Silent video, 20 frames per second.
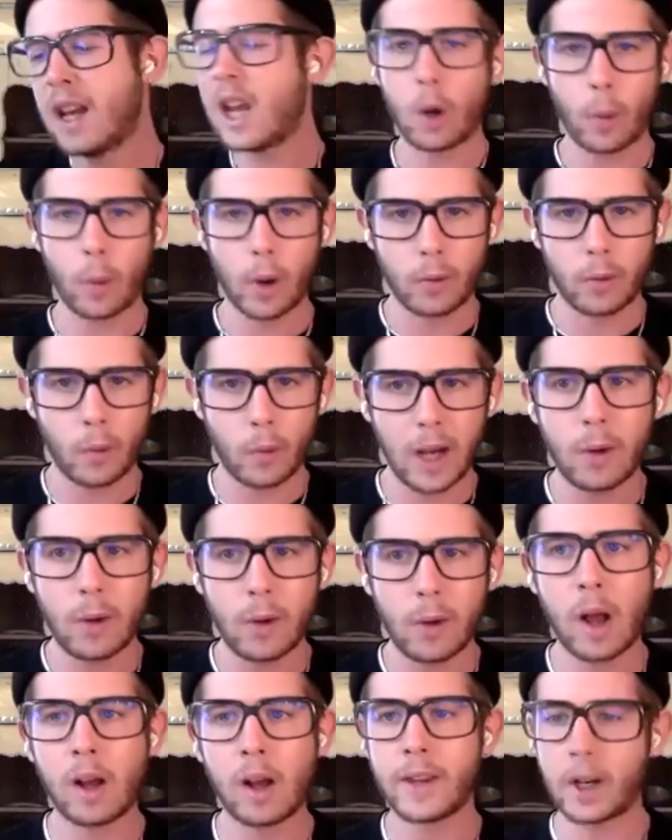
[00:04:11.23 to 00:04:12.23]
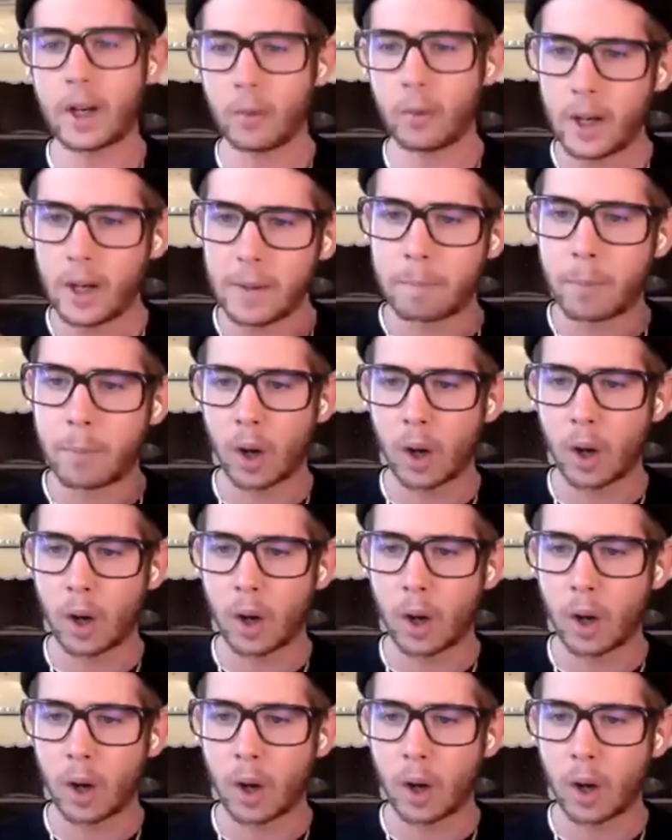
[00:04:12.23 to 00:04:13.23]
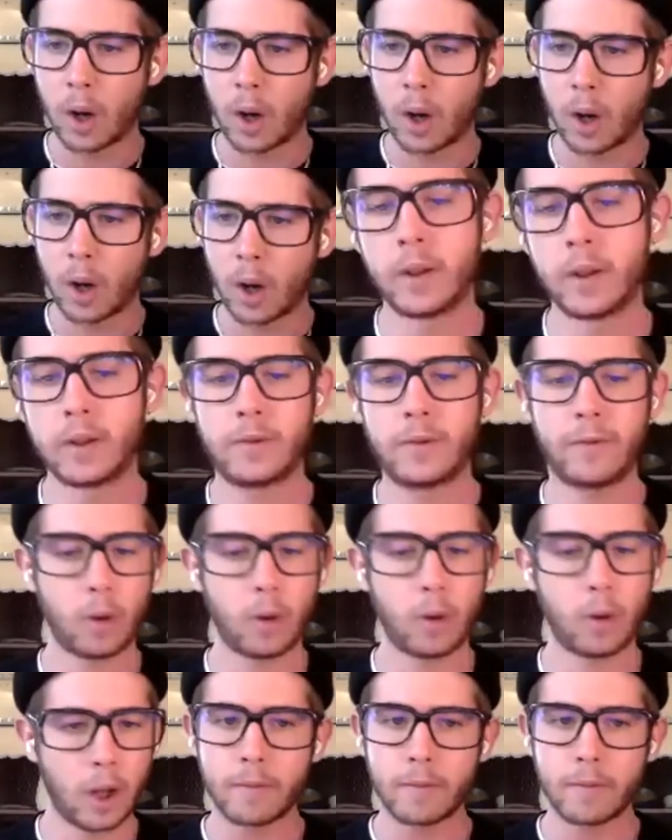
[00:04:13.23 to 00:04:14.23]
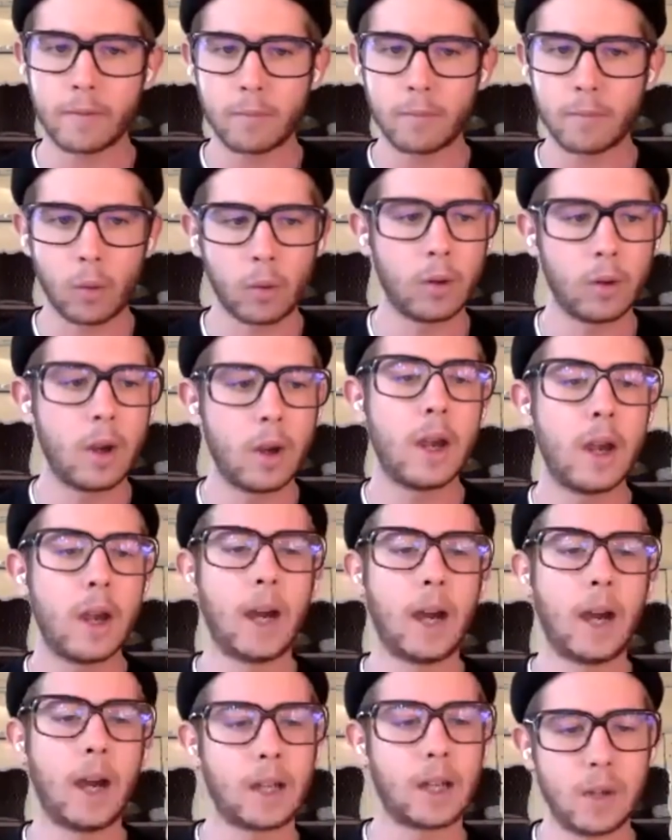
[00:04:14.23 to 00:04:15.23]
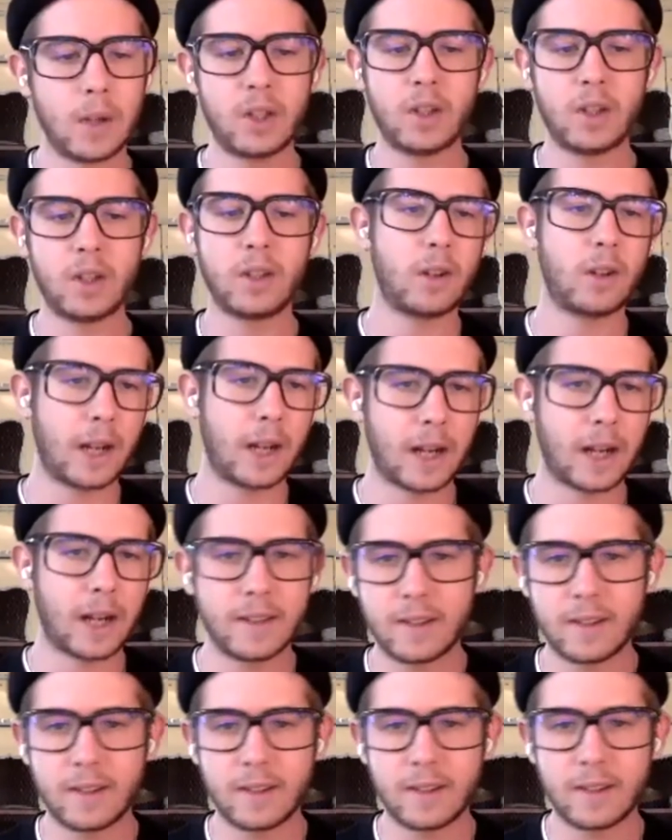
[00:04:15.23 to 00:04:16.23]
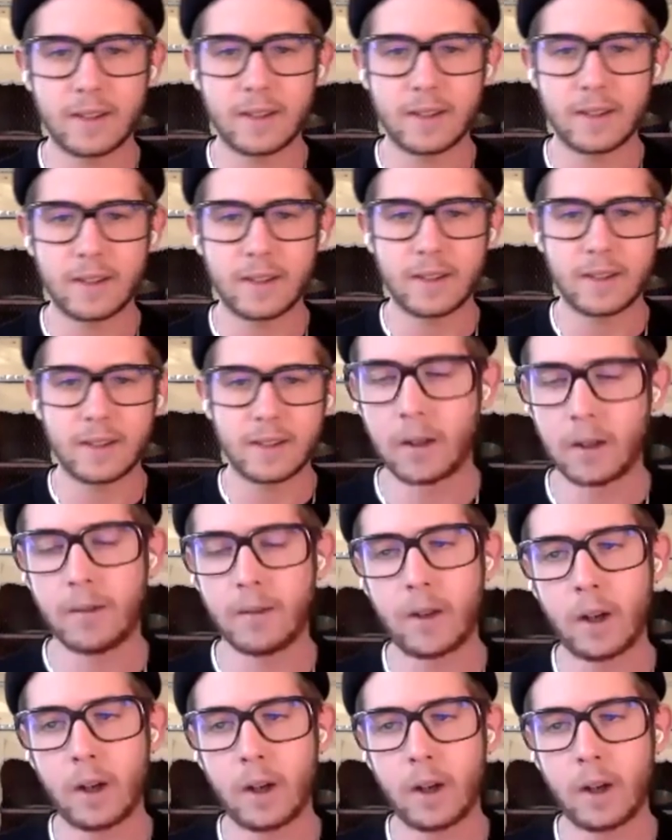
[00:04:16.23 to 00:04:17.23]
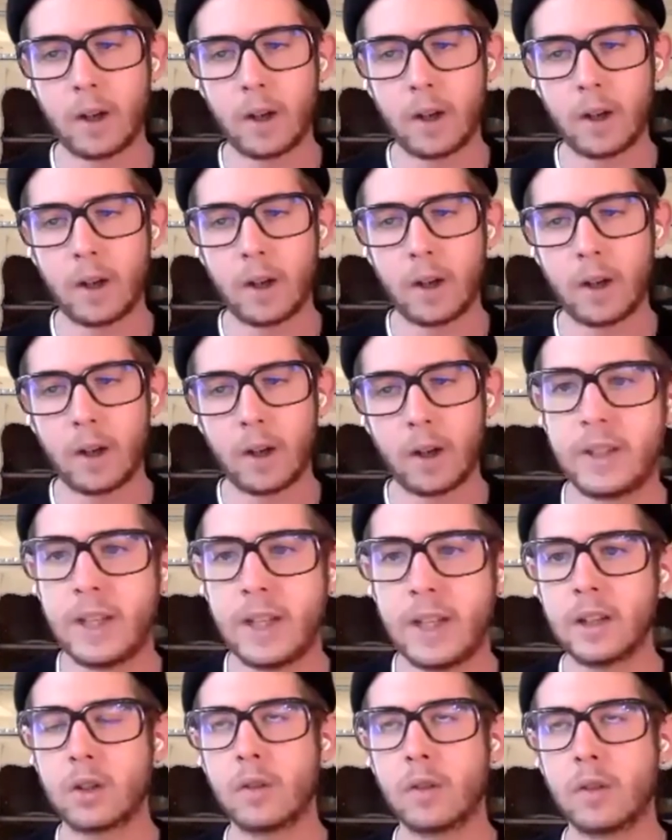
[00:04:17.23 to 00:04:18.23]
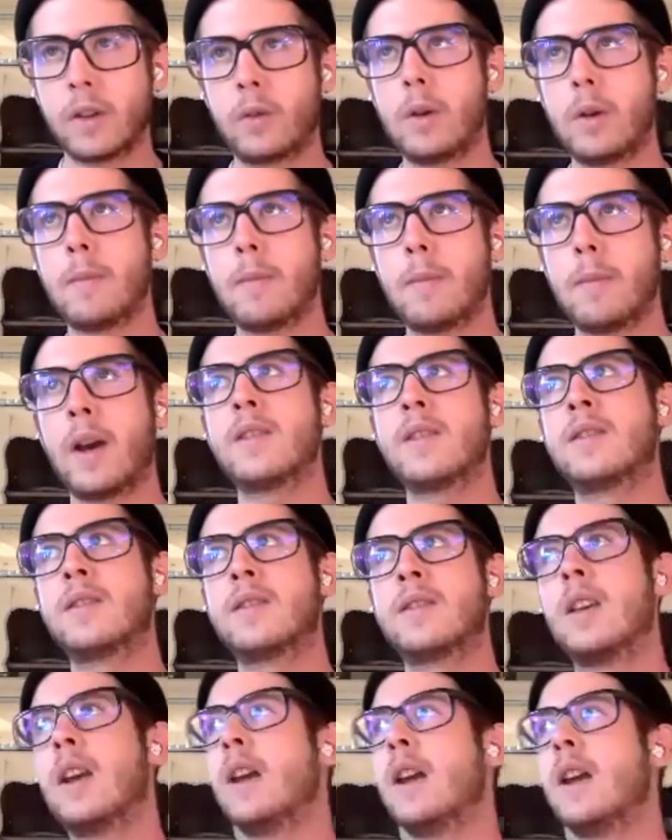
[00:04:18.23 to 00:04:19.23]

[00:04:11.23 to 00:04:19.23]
It went really well, and that really burst the door open for a lot of more commissions. So, like I said, I did a very big project for Adidas over 3 months.